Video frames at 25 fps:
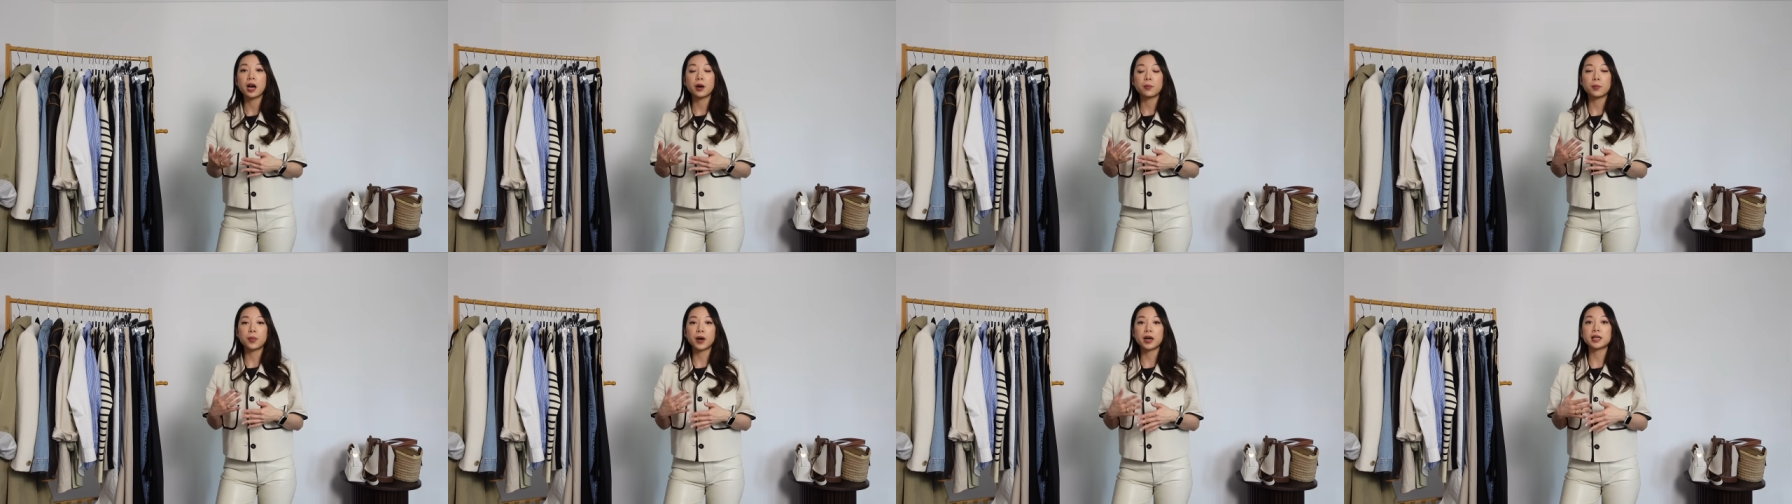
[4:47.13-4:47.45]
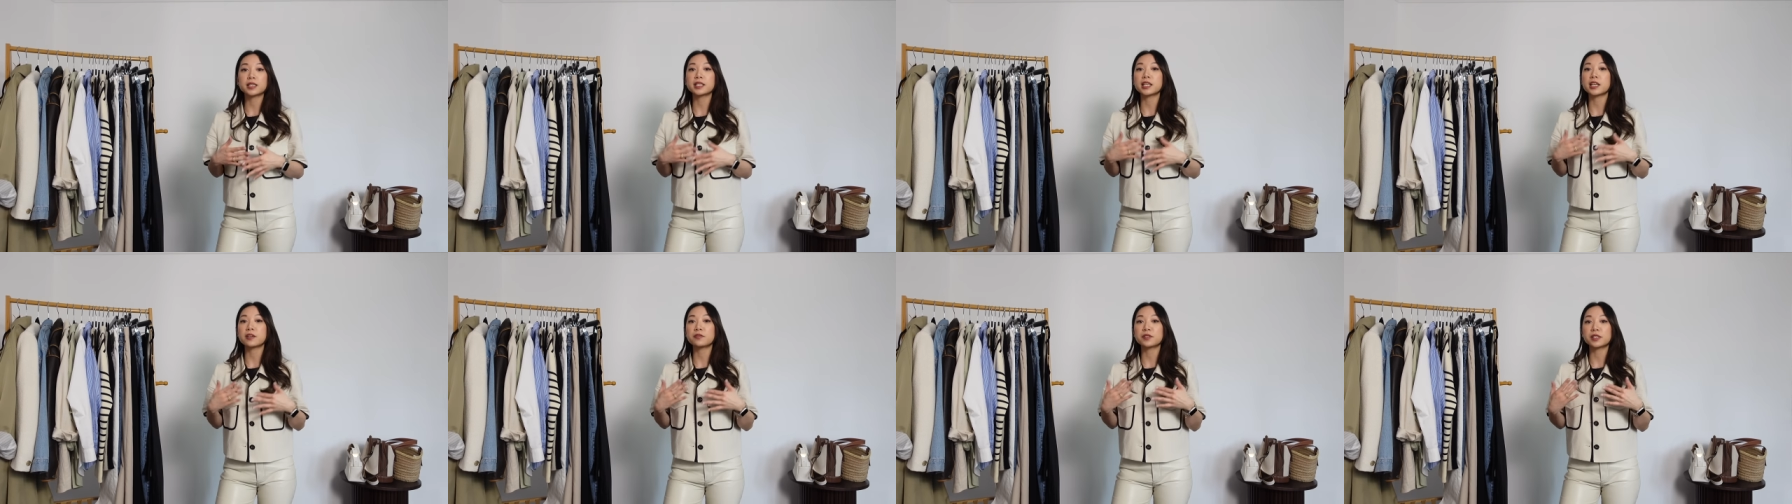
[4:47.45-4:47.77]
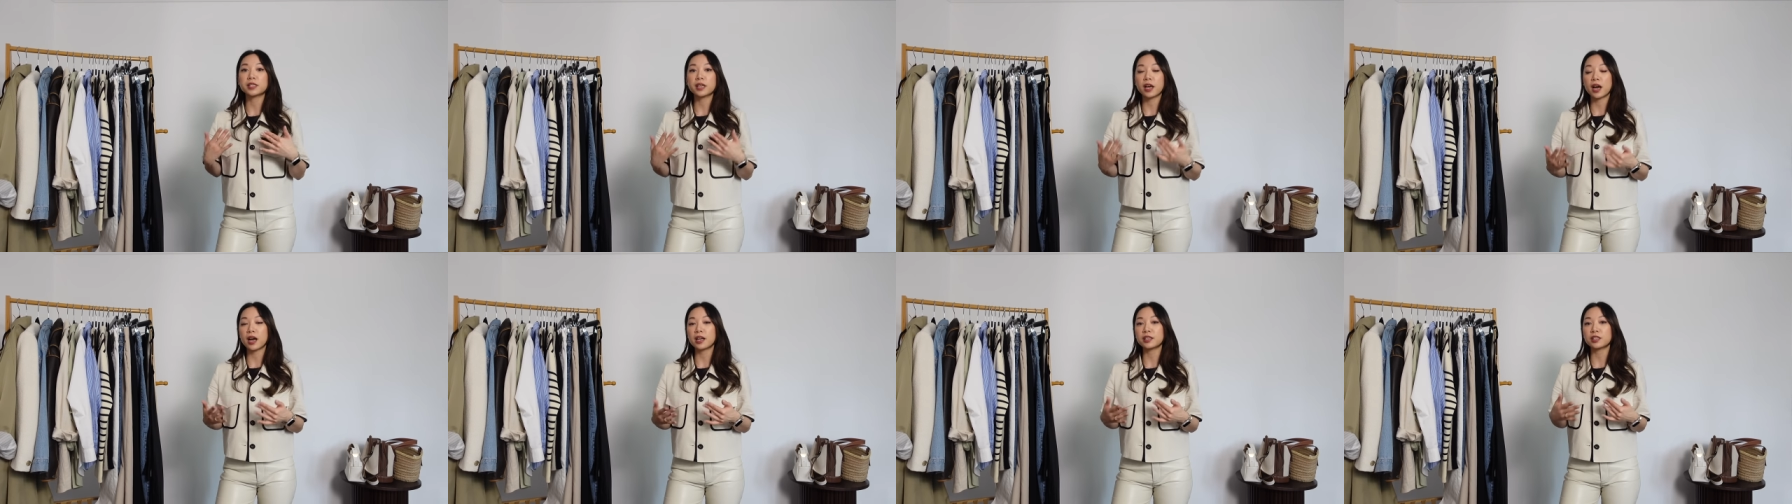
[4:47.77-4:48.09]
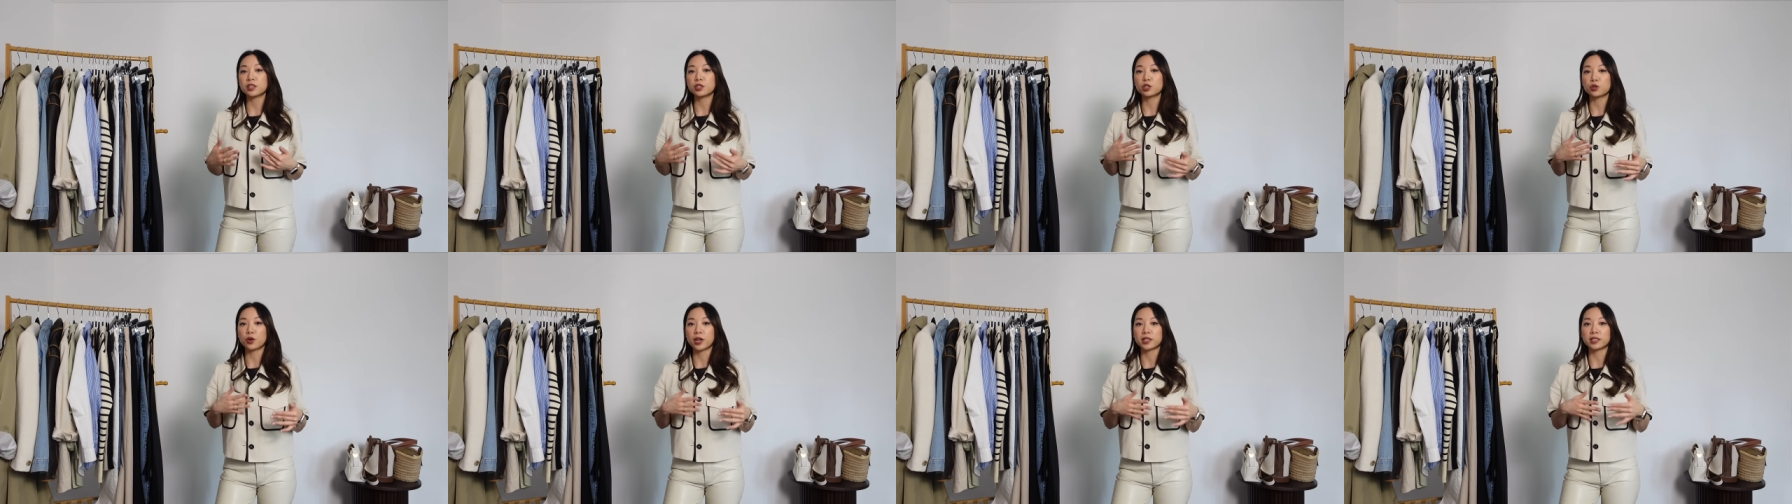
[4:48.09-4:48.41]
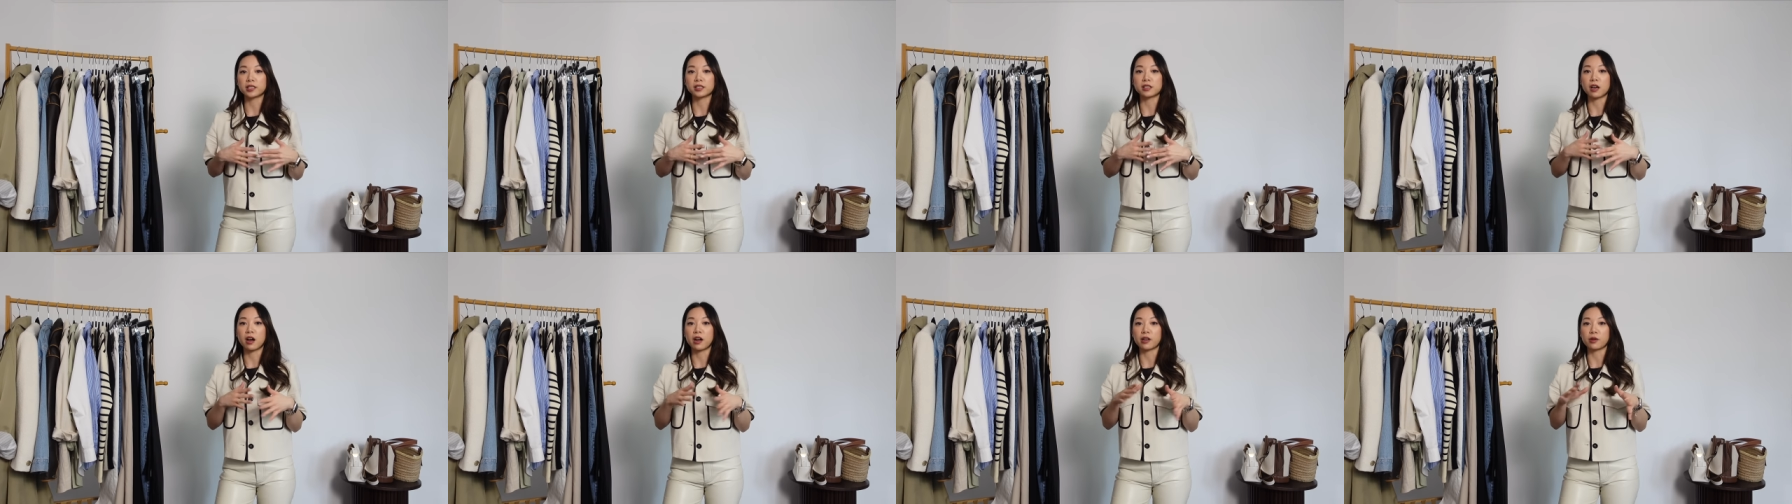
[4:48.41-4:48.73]
But if skirts and
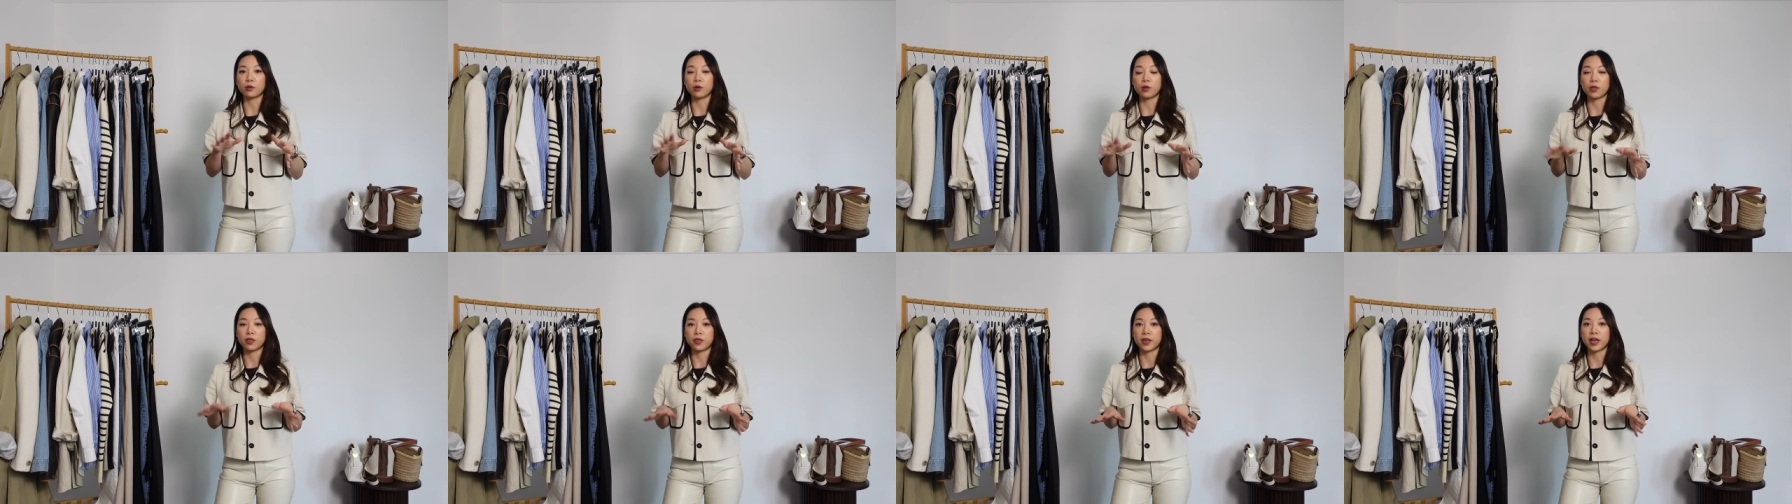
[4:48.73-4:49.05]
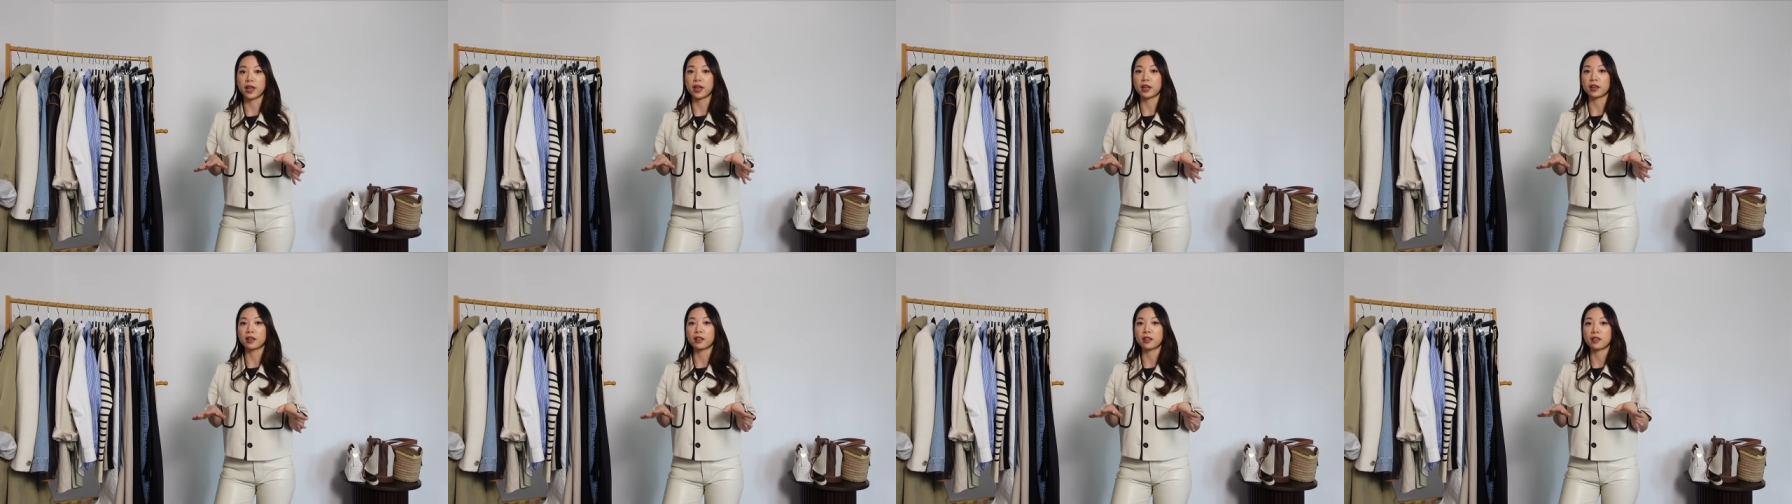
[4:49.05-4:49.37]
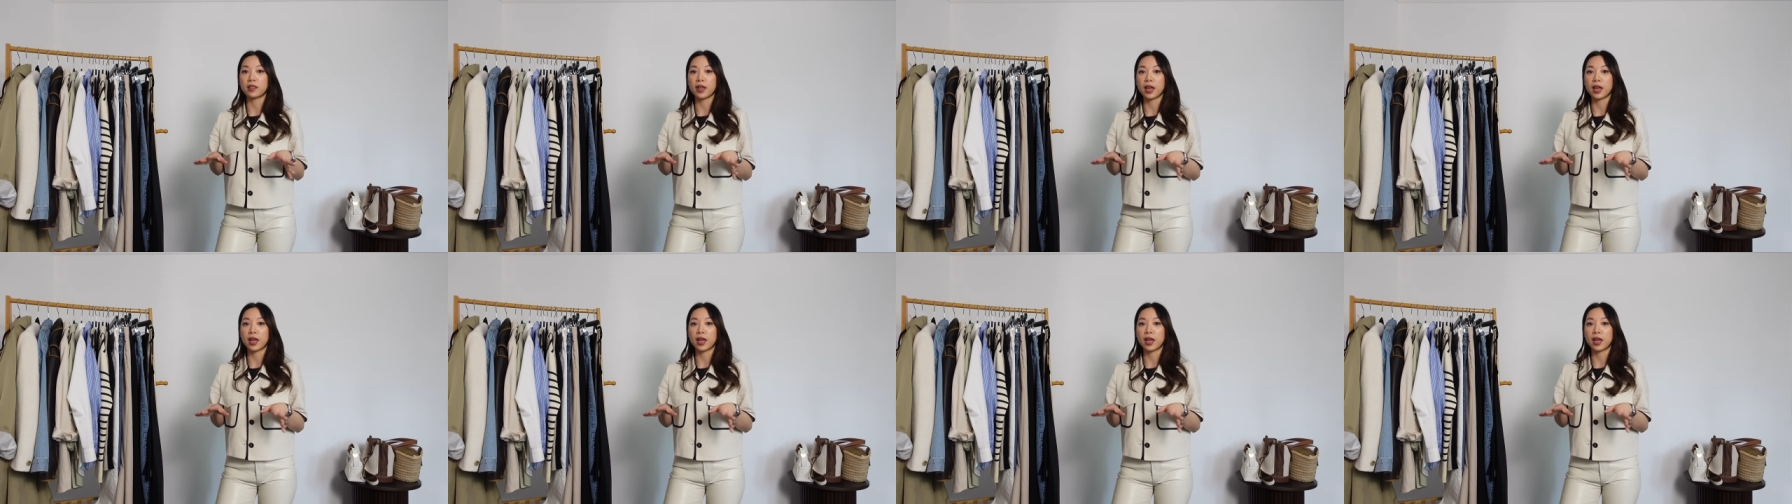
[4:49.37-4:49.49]
dresses are your thing,